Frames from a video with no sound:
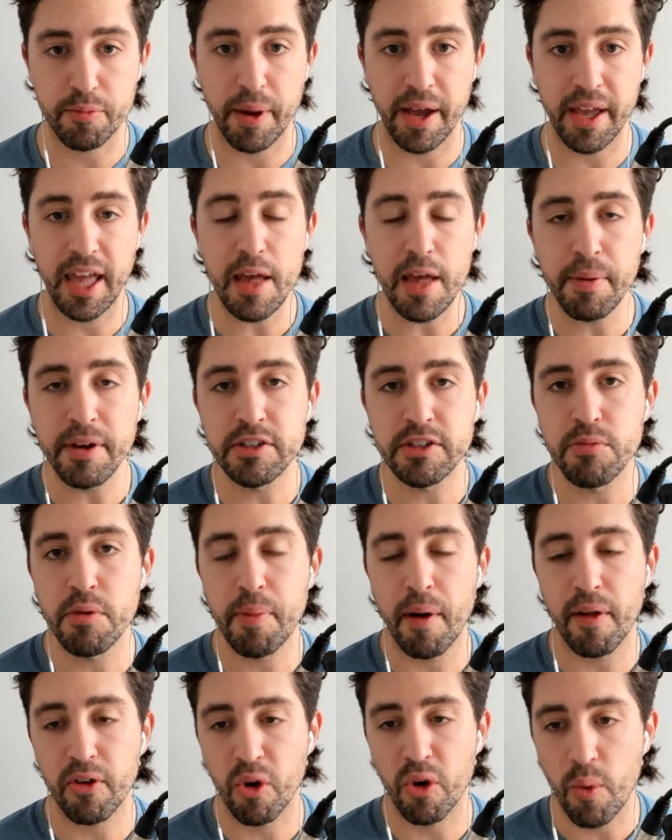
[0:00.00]
by keeping Jimmy
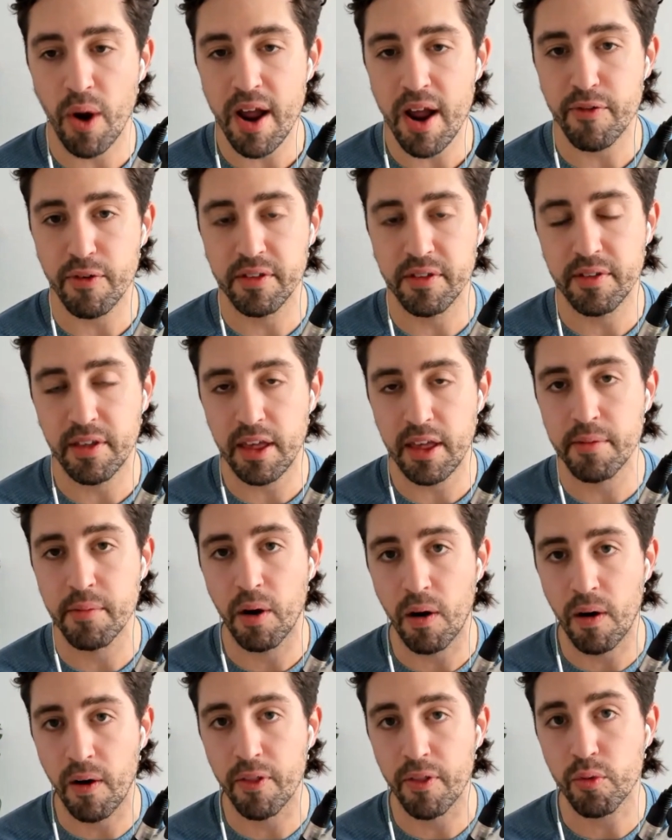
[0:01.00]
Butler away for the
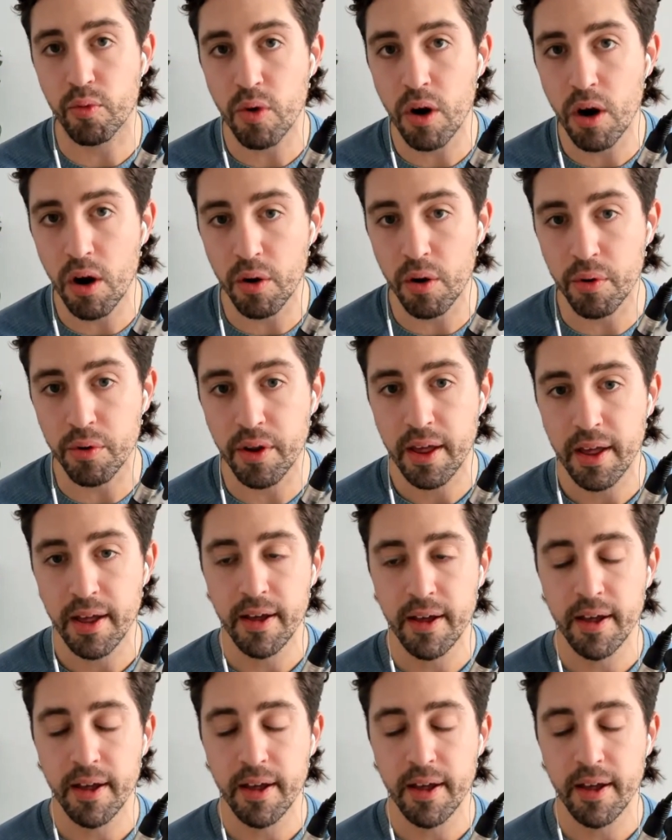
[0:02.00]
team on the road,